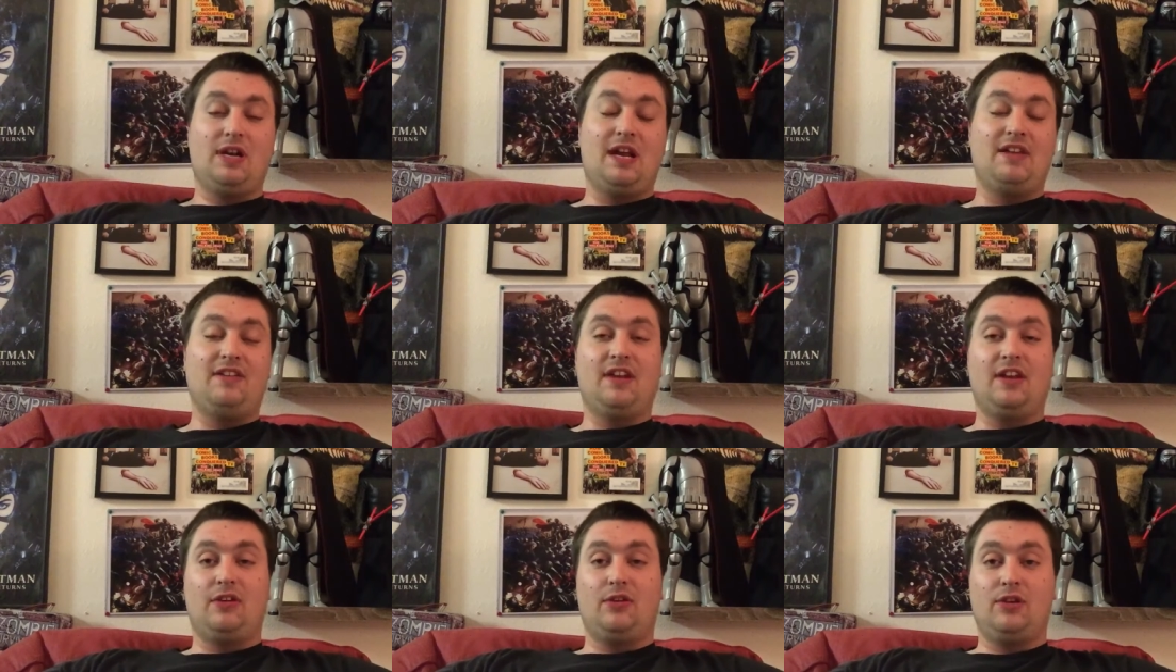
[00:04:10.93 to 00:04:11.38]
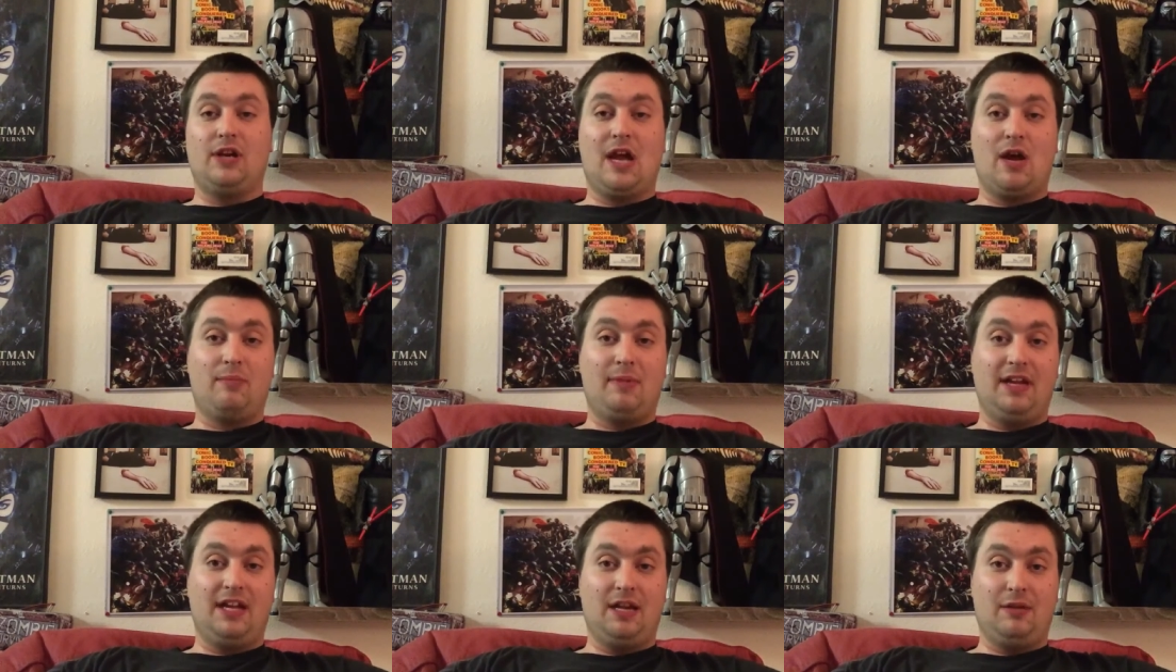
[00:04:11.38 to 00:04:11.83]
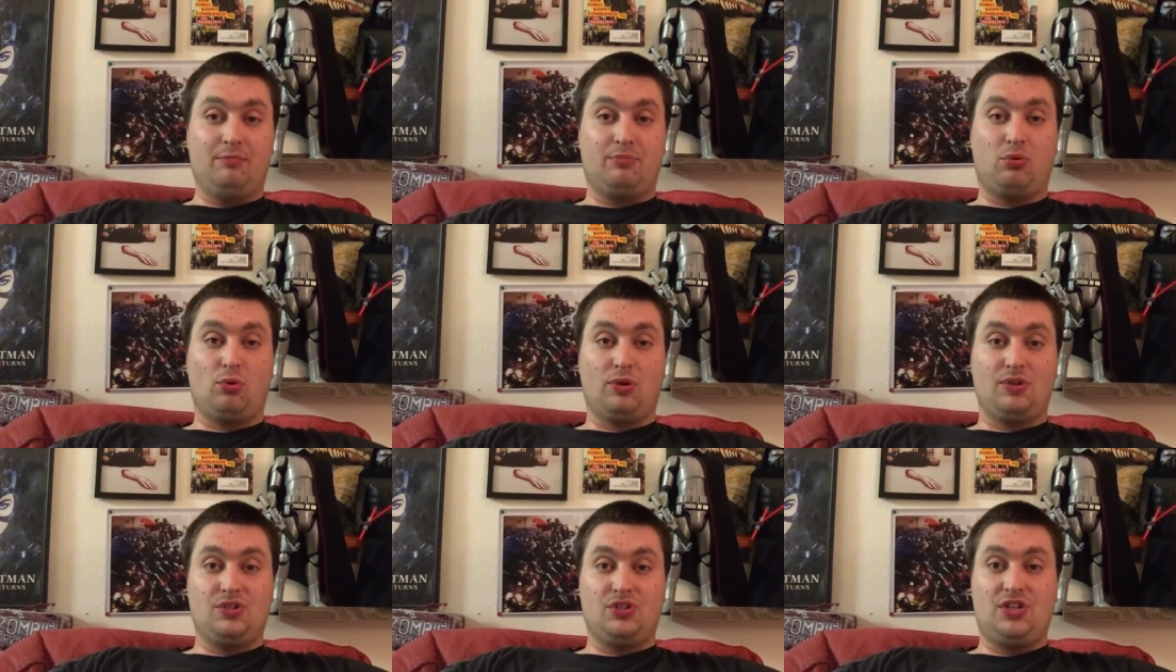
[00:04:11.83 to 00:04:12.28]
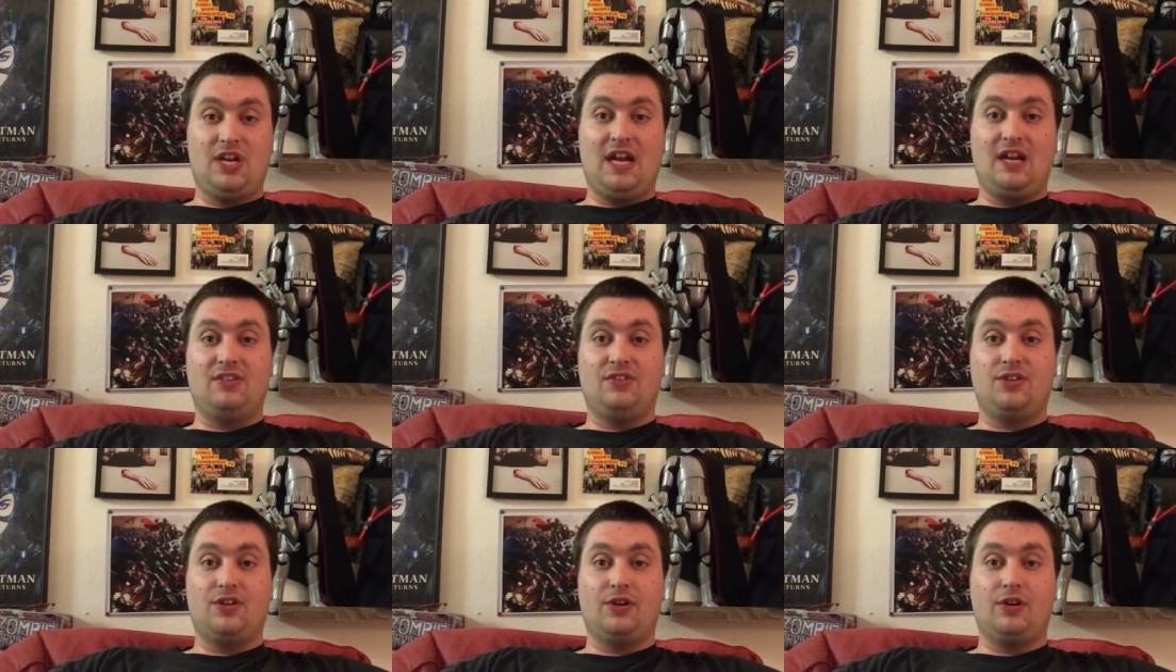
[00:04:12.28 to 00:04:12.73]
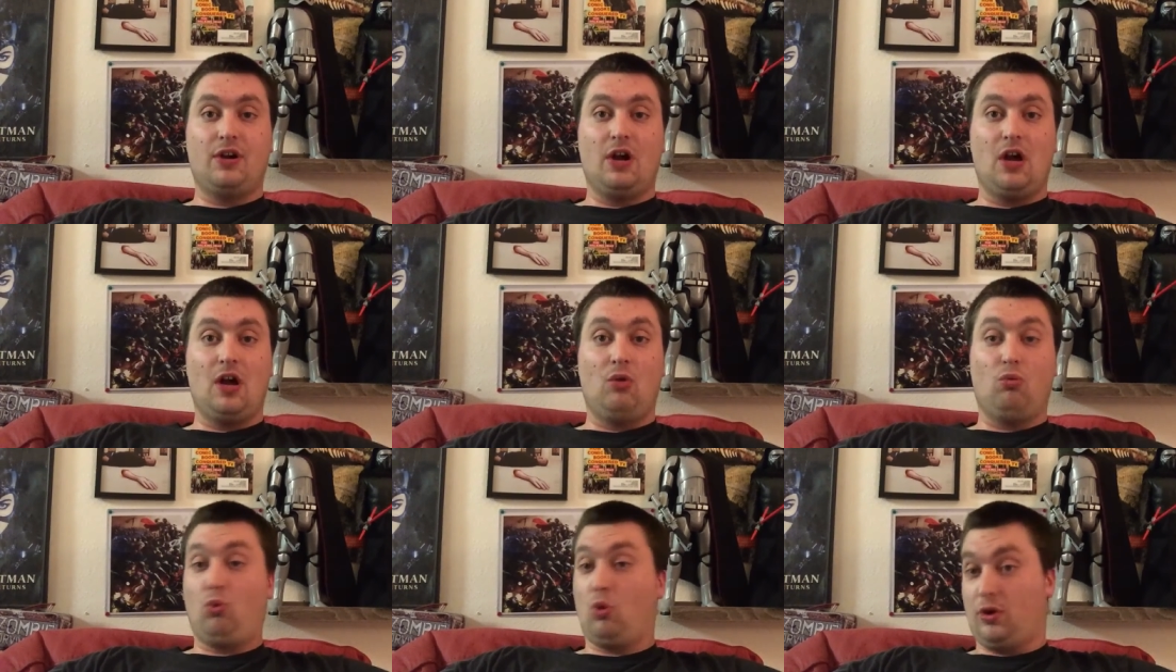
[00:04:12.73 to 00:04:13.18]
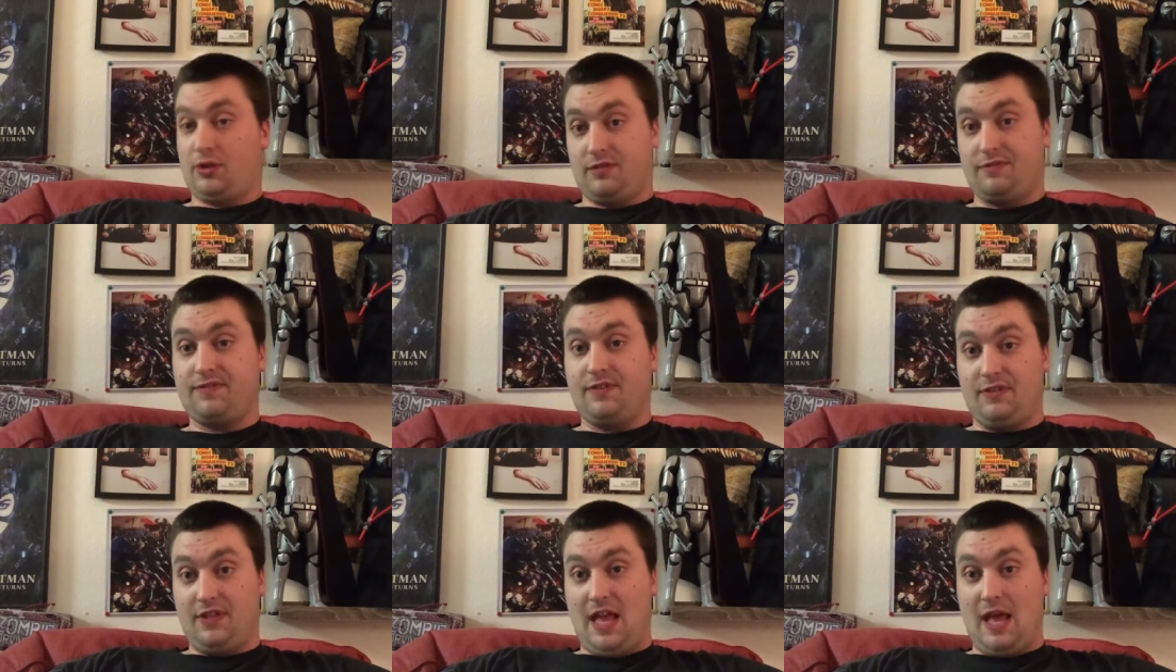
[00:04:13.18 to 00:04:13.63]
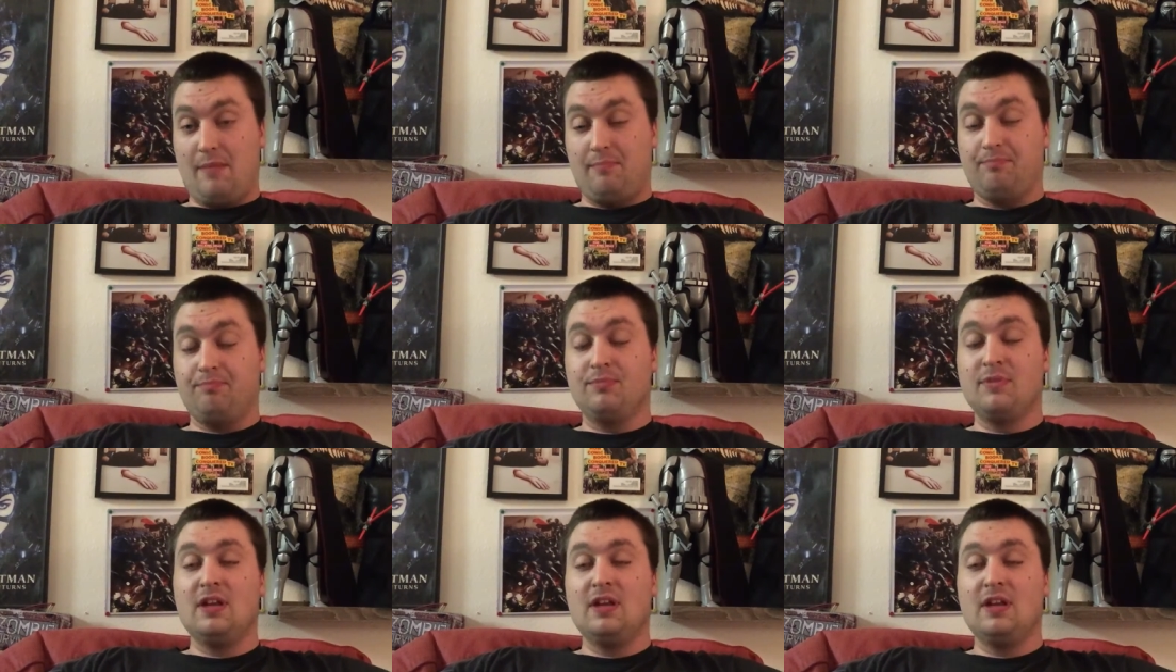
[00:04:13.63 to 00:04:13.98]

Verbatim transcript: and they're now making poor Xander uh, work for them